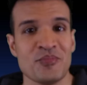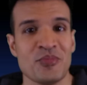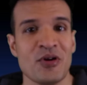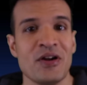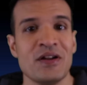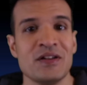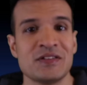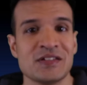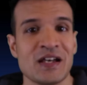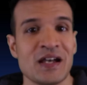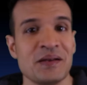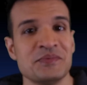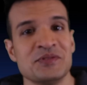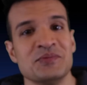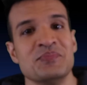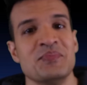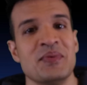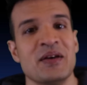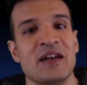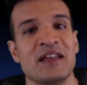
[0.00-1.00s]
prototypes
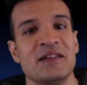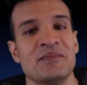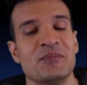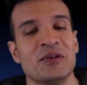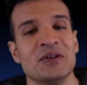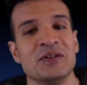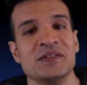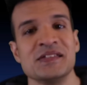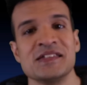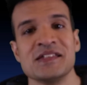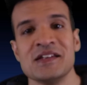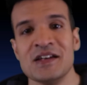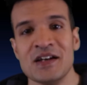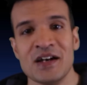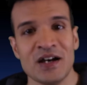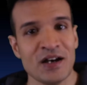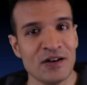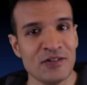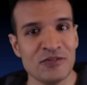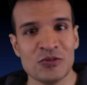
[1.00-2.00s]
and beta builds
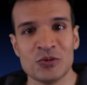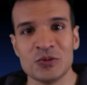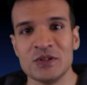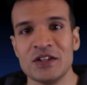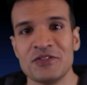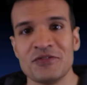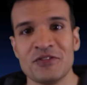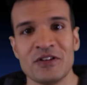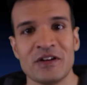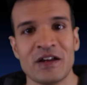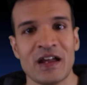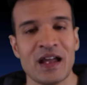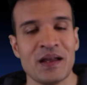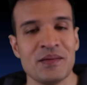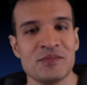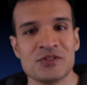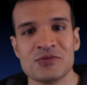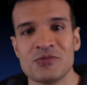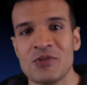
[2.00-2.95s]
of all different games,